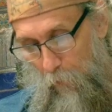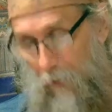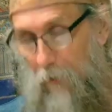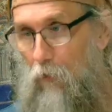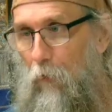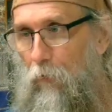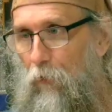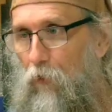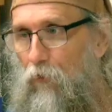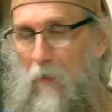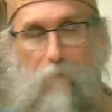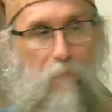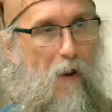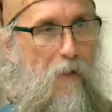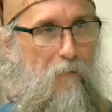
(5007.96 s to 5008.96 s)
We're going to do
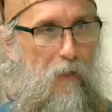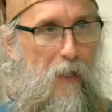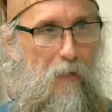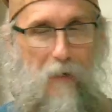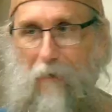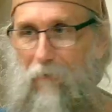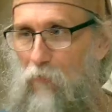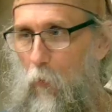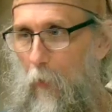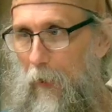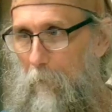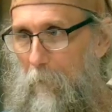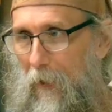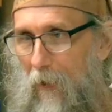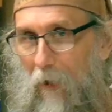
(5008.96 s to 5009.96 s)
13.5 again next
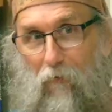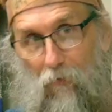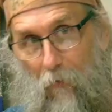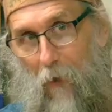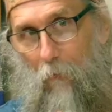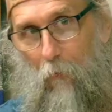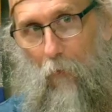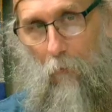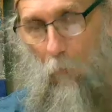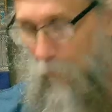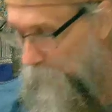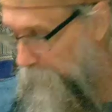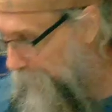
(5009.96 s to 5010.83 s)
week because we're, we're